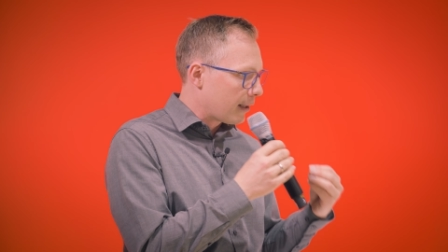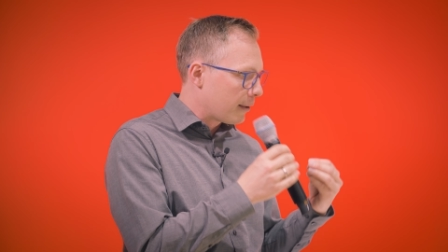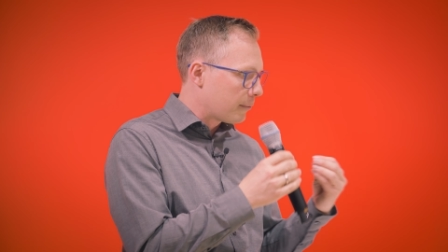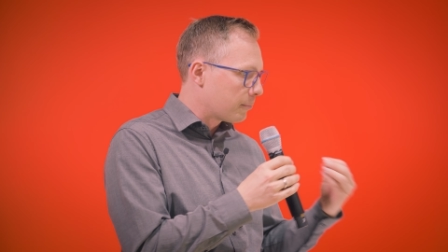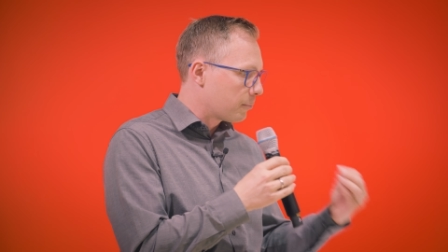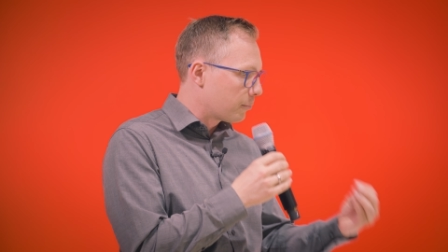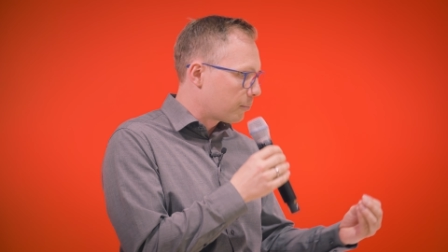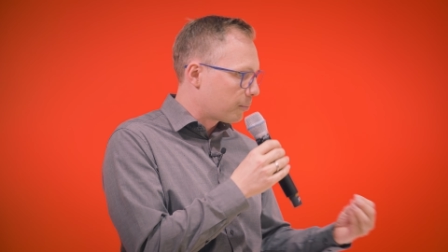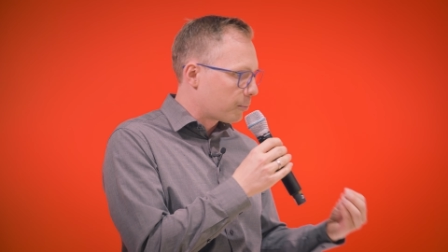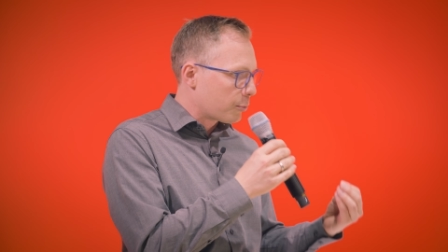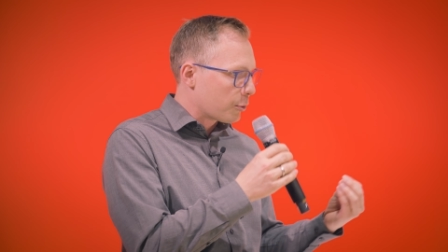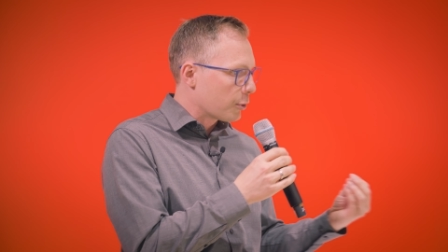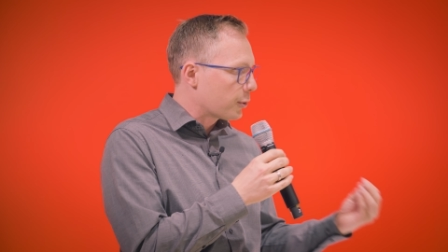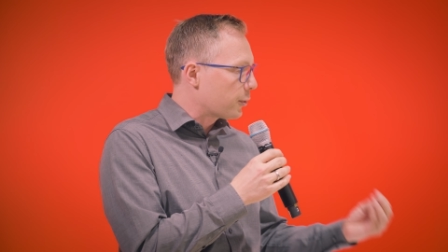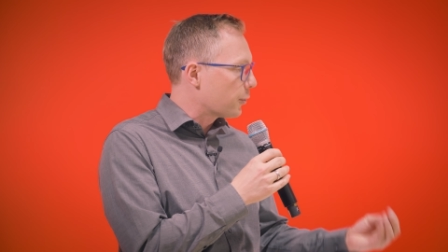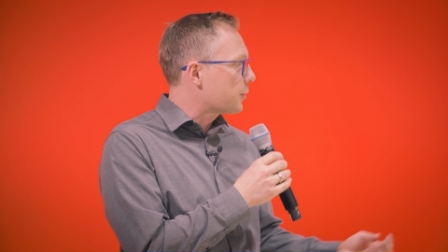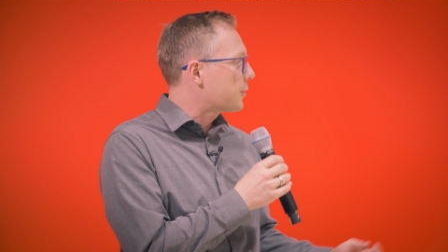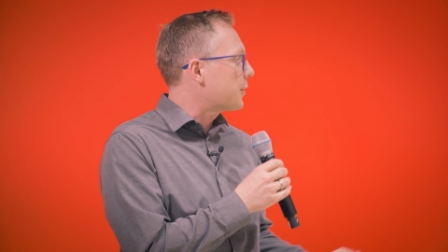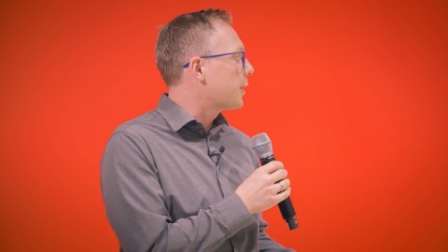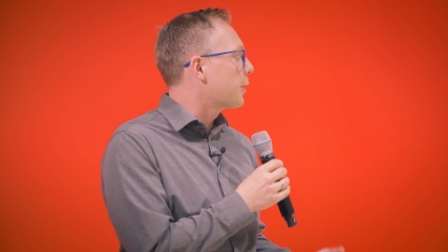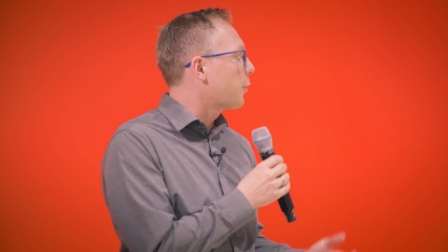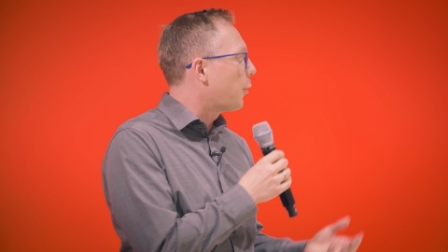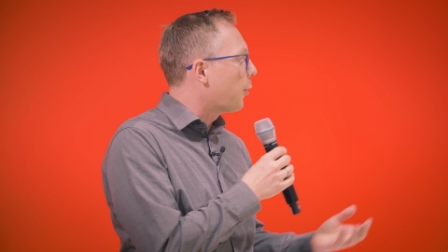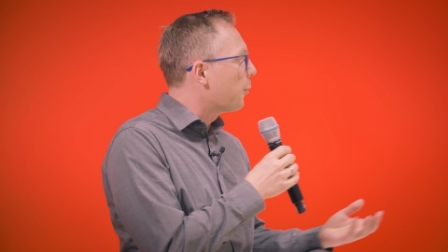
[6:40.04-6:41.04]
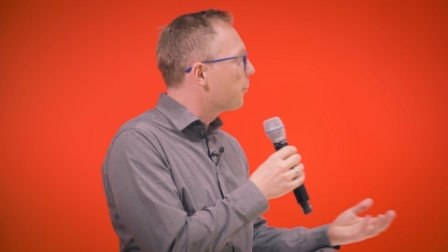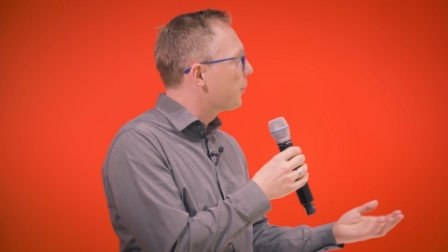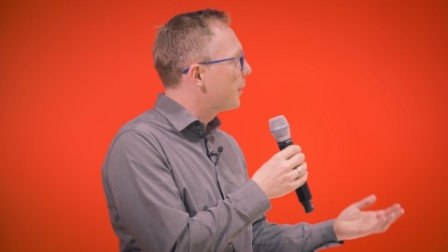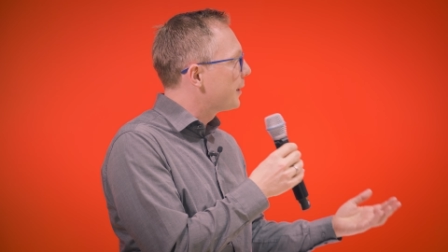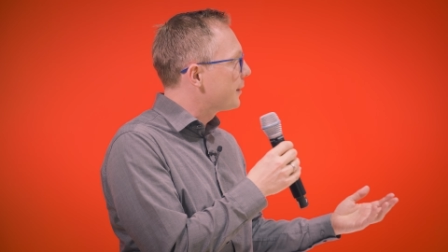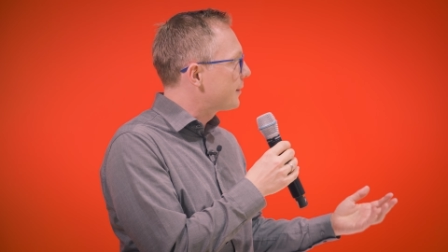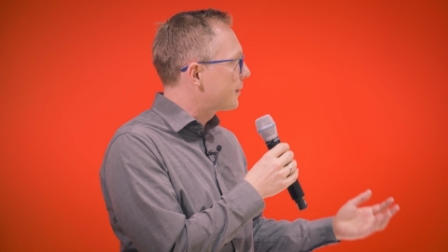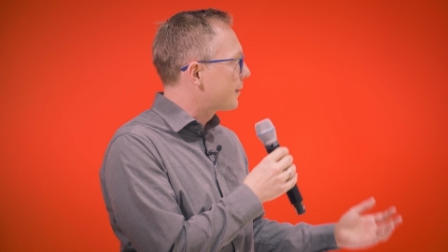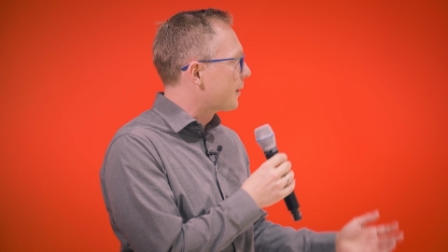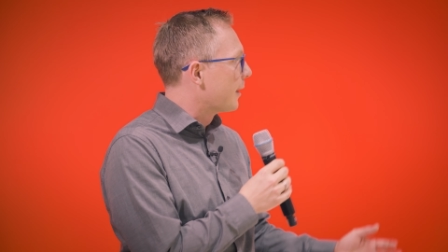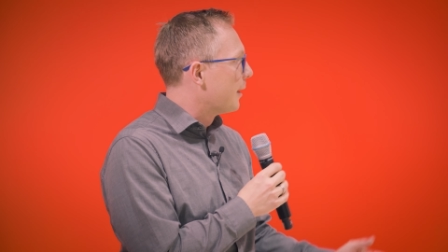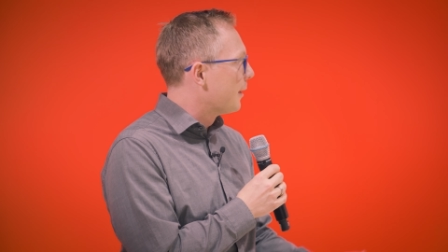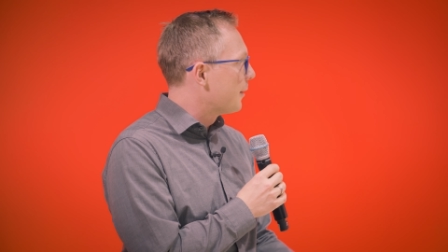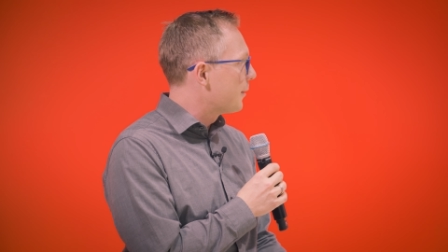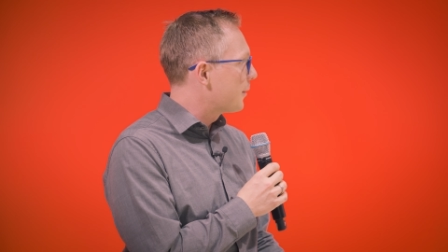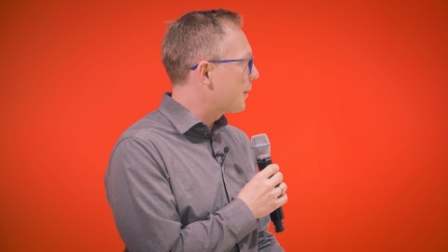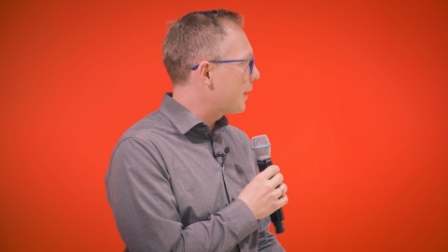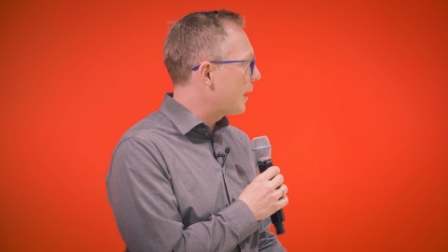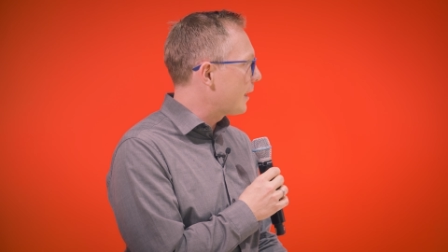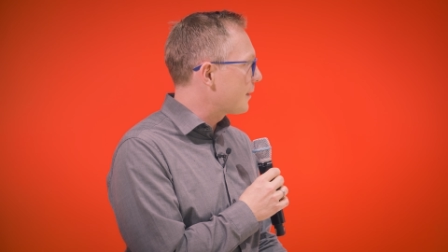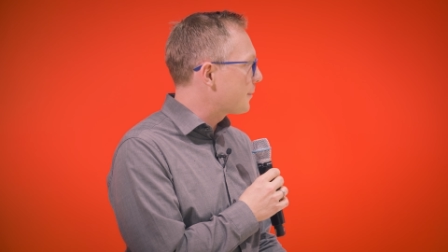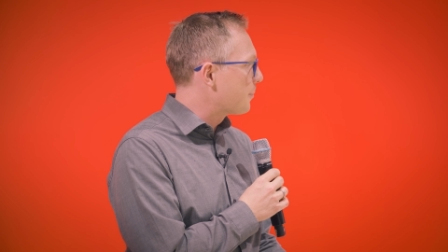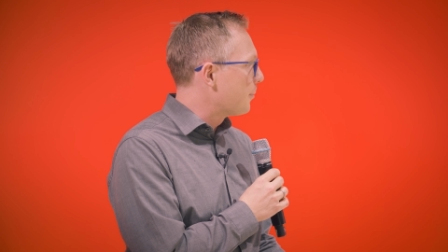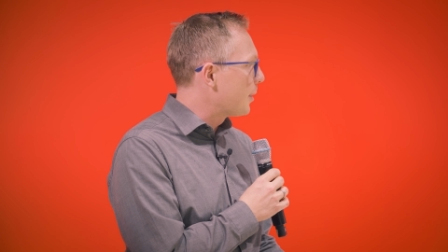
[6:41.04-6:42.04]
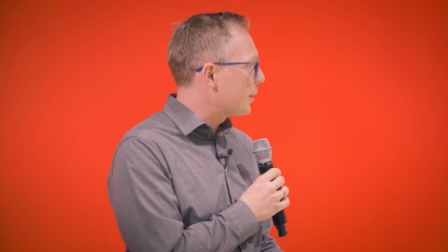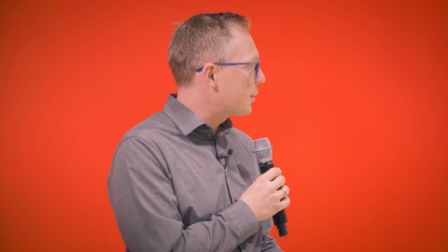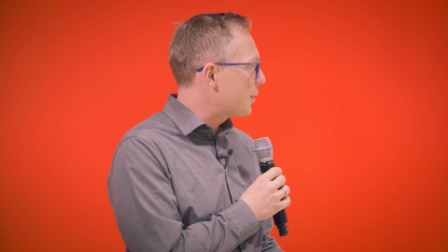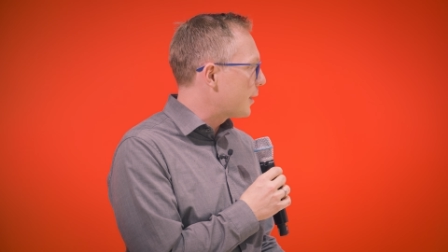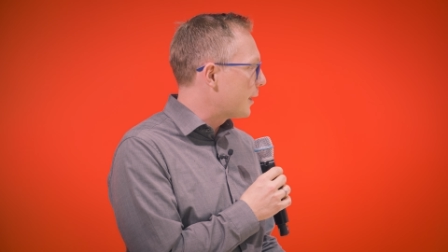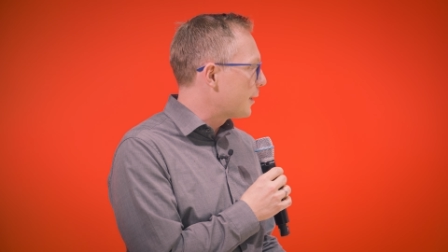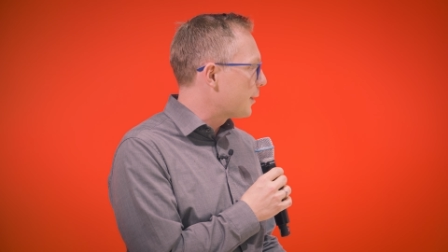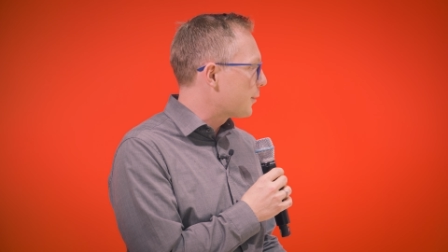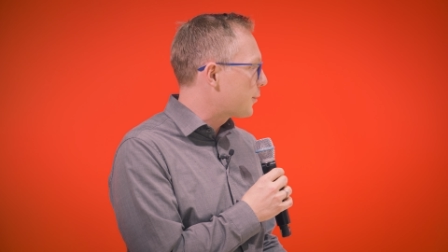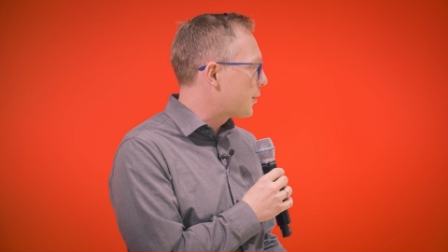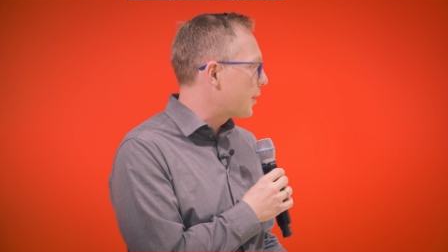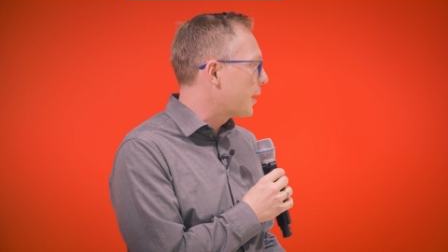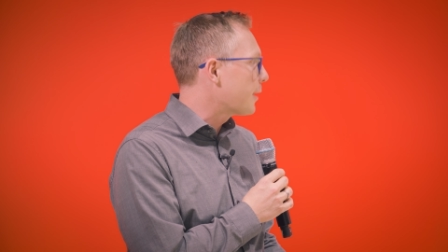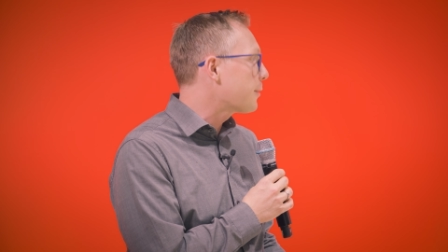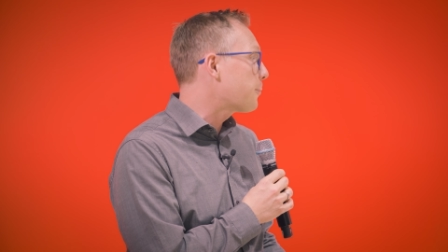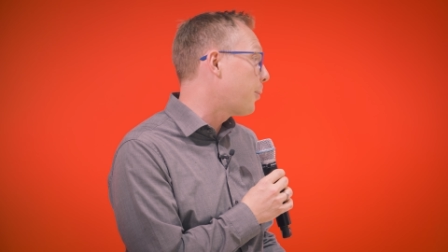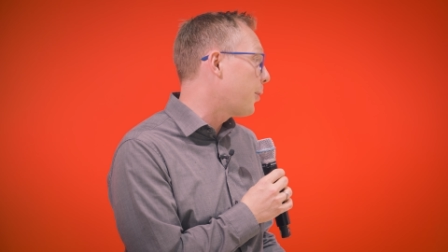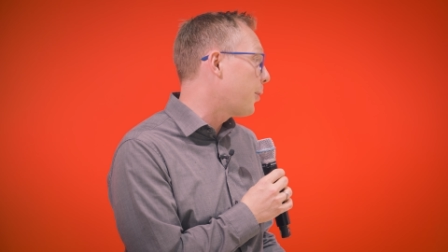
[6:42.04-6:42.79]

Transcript: um, producing always as much energy as